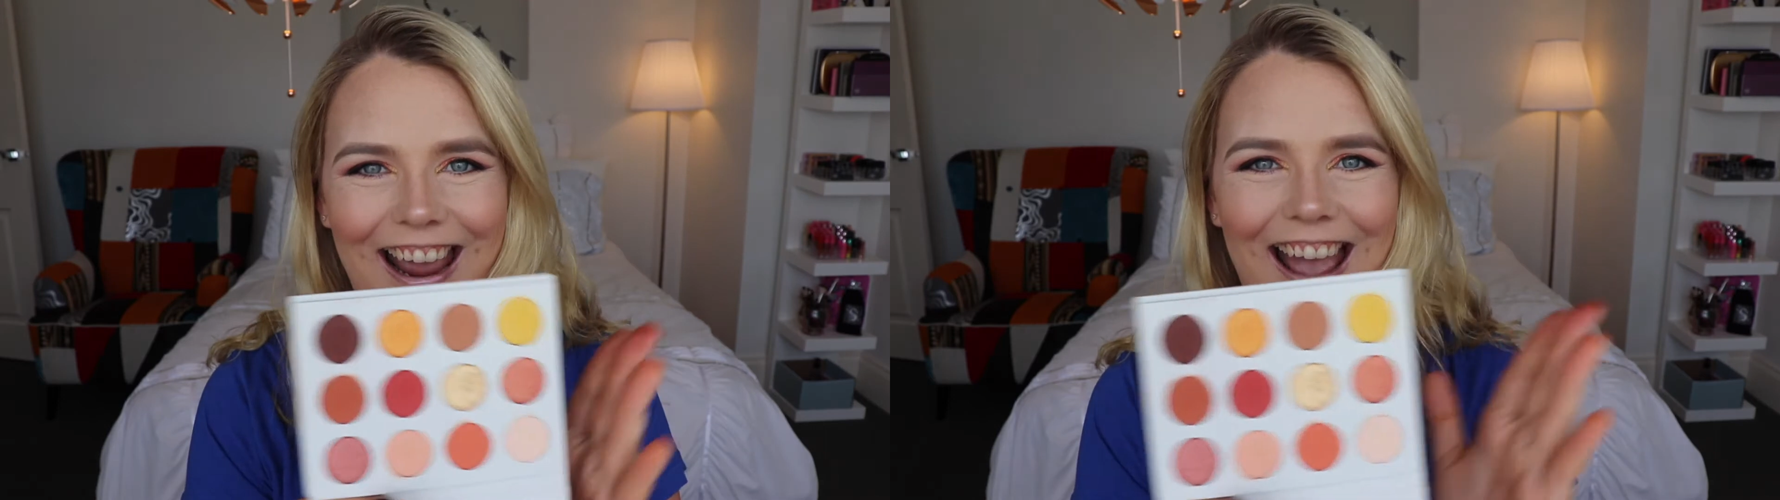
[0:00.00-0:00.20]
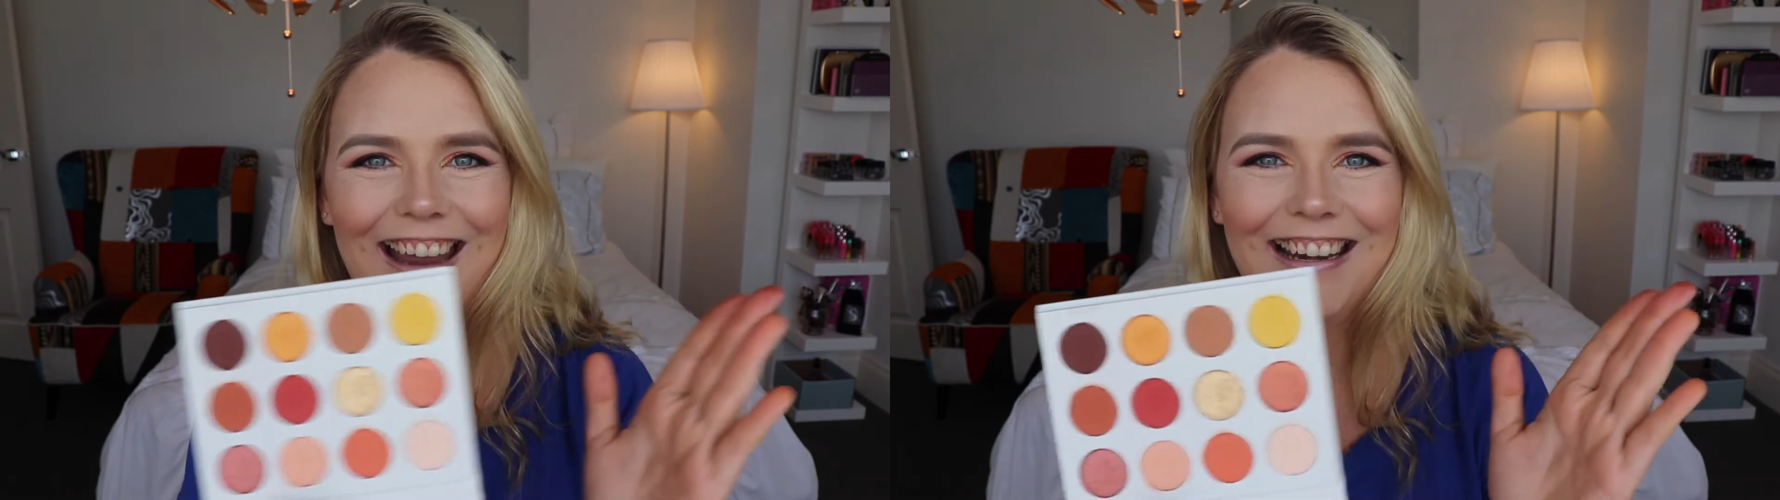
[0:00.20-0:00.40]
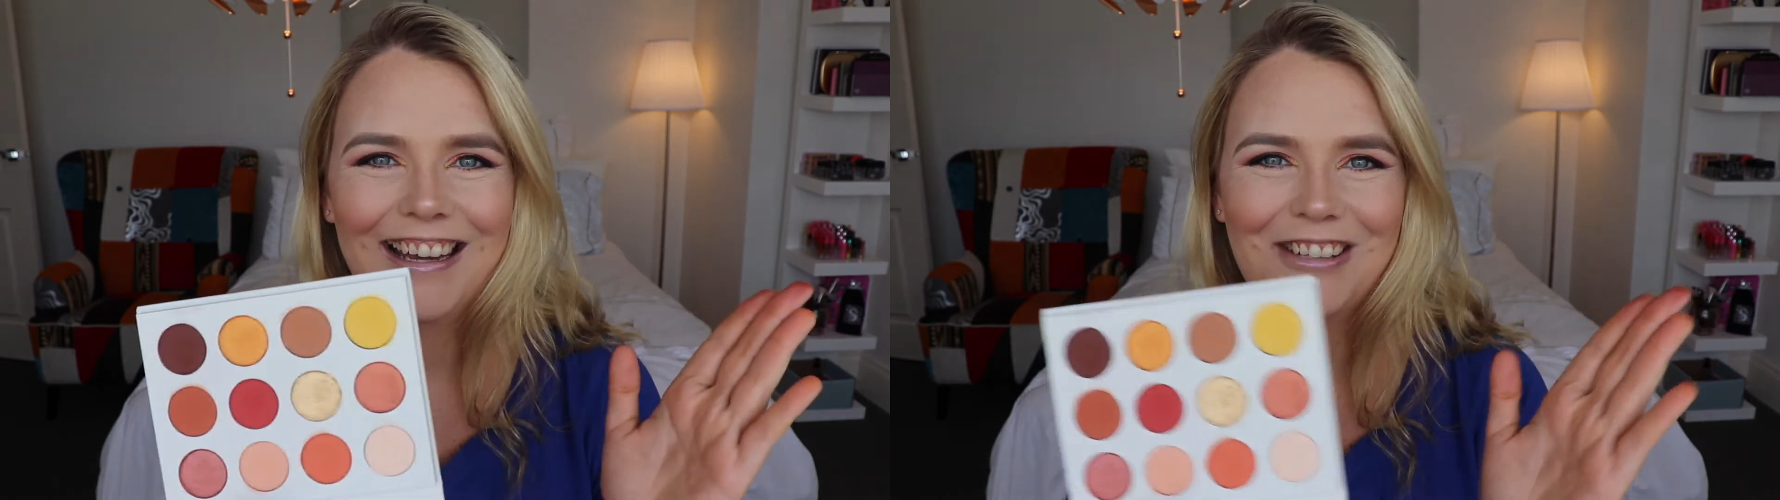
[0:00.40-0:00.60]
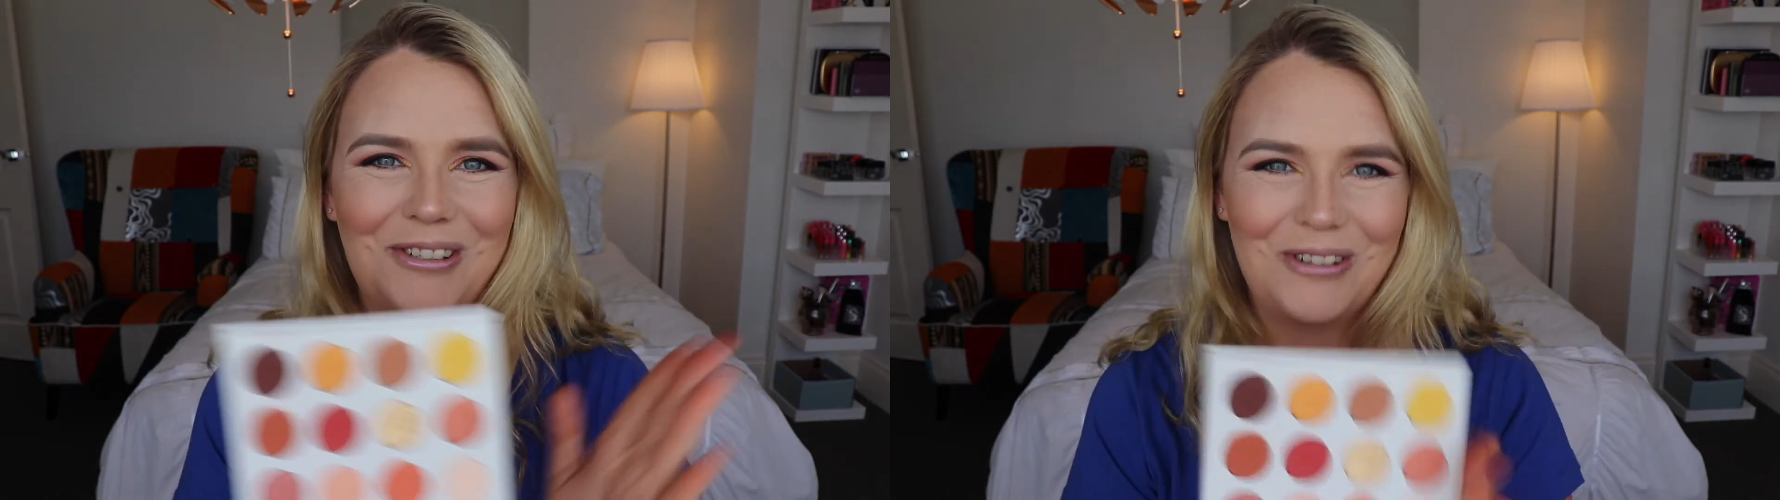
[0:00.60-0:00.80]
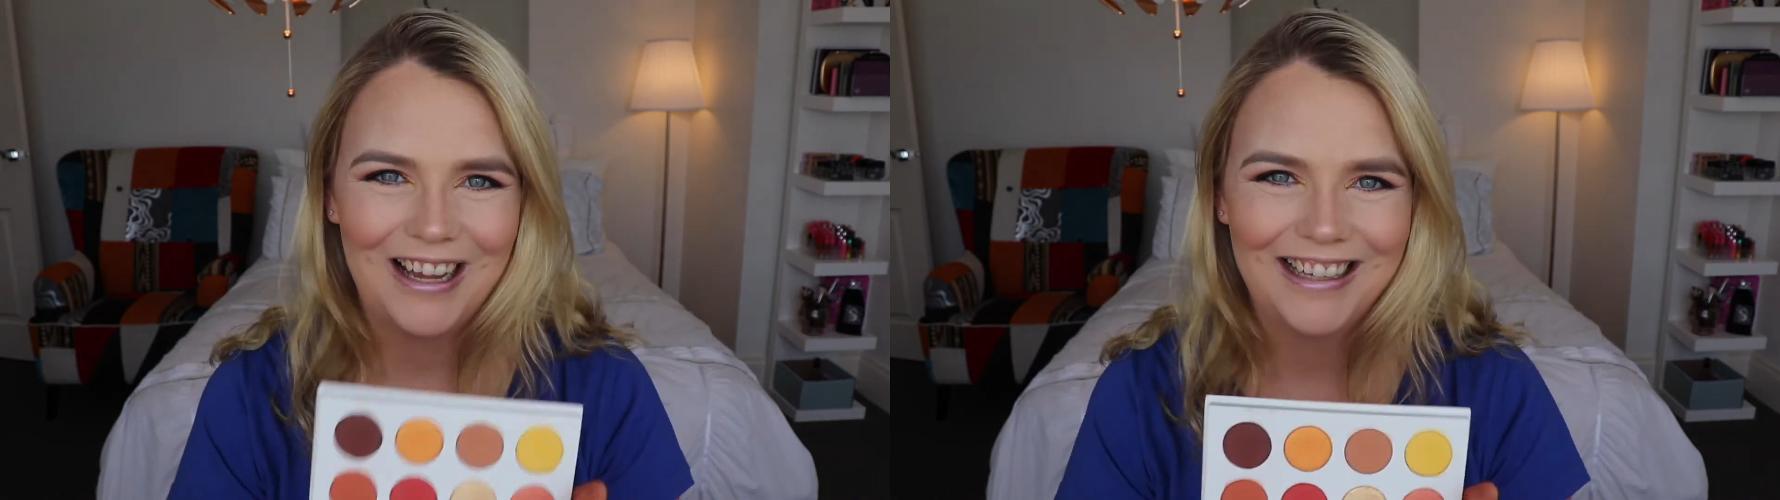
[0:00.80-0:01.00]
and
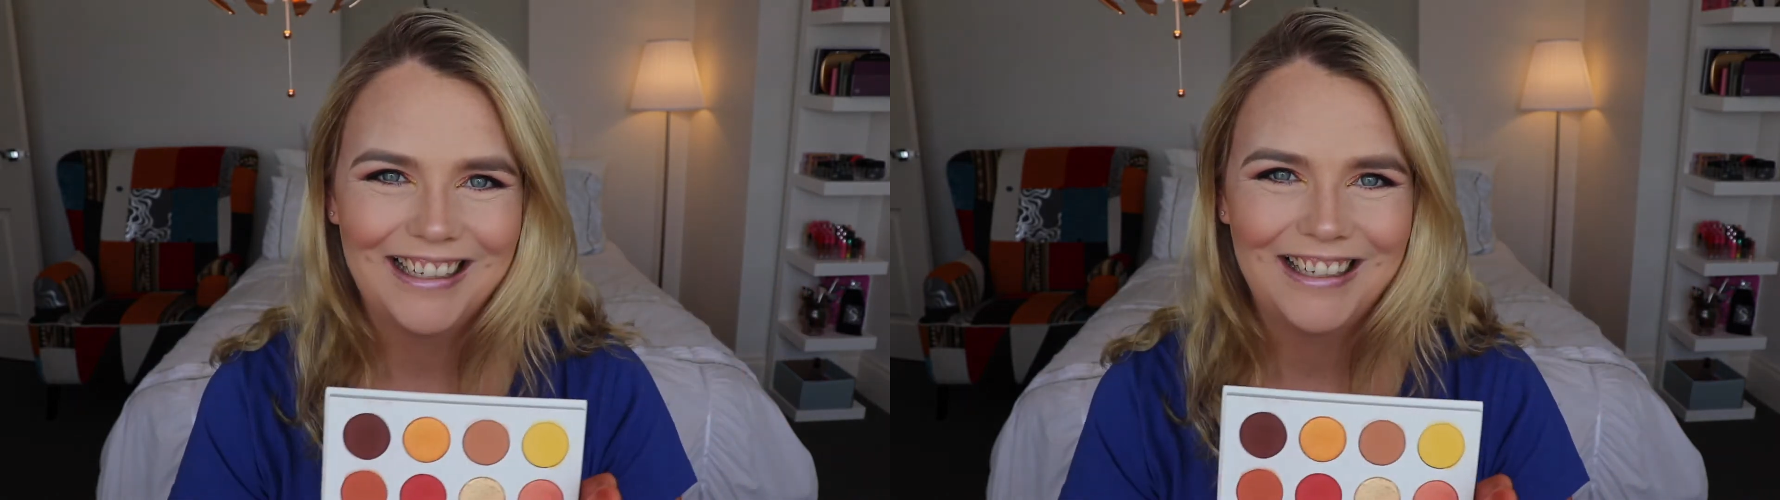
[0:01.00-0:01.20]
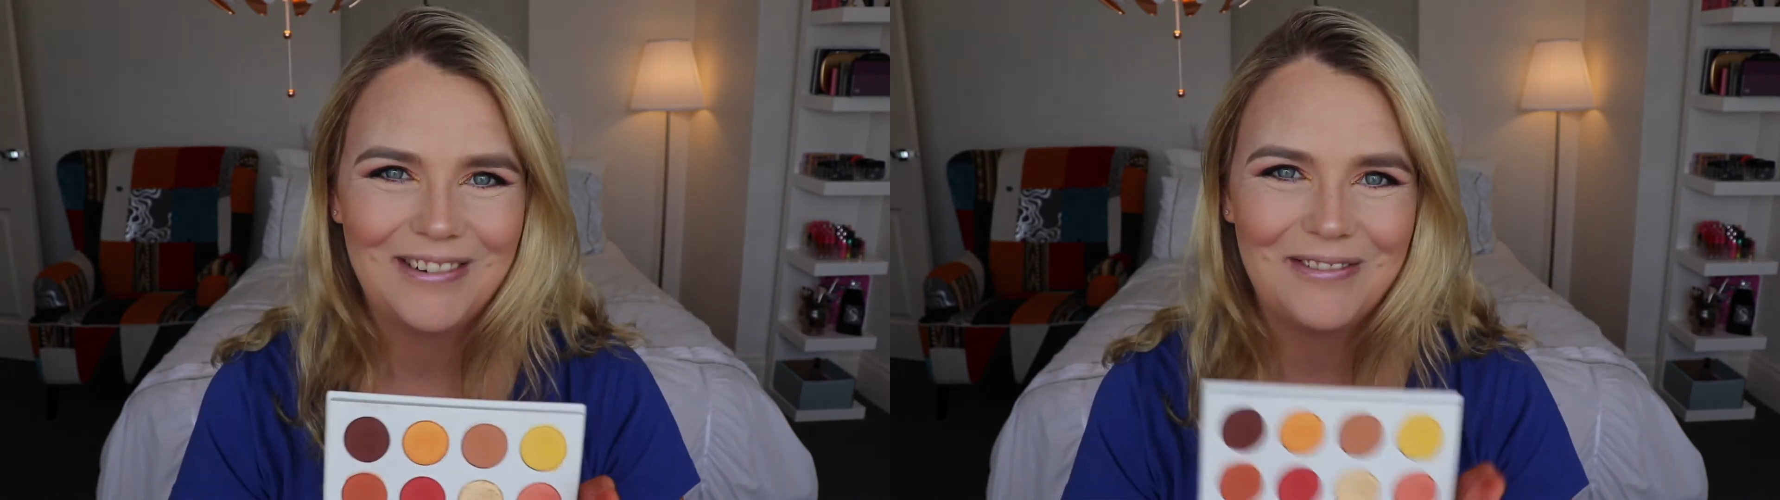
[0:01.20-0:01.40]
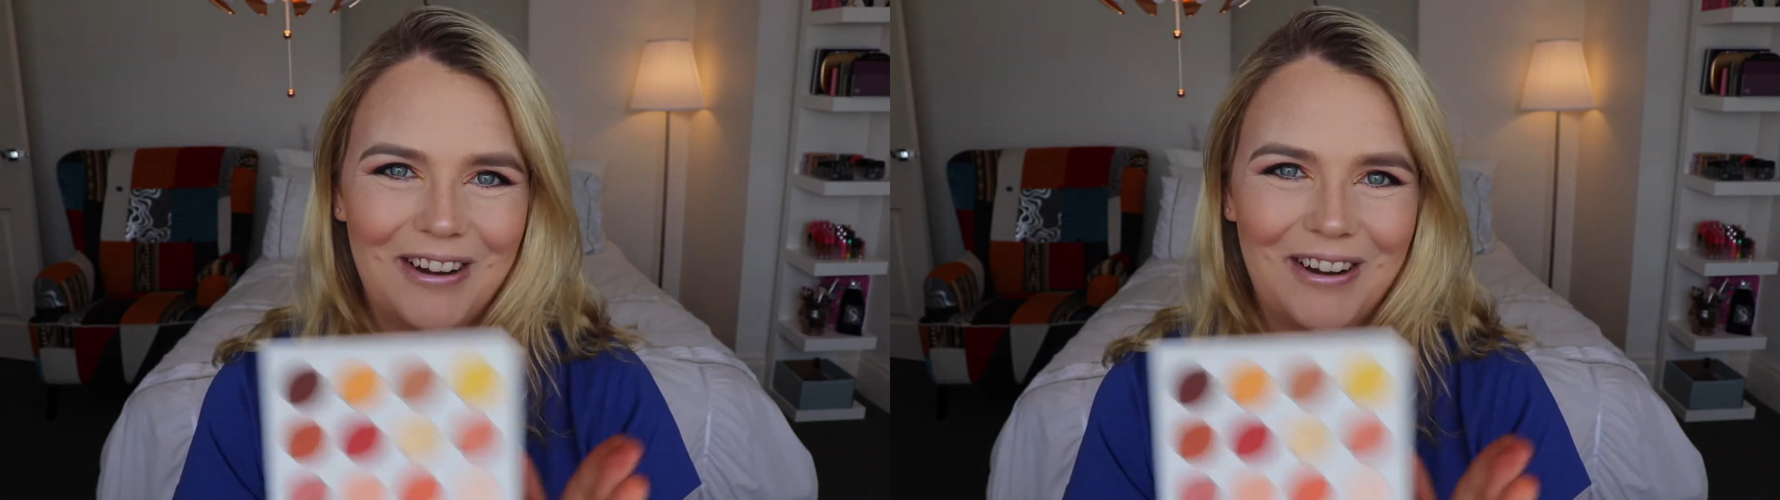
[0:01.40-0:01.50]
Australian it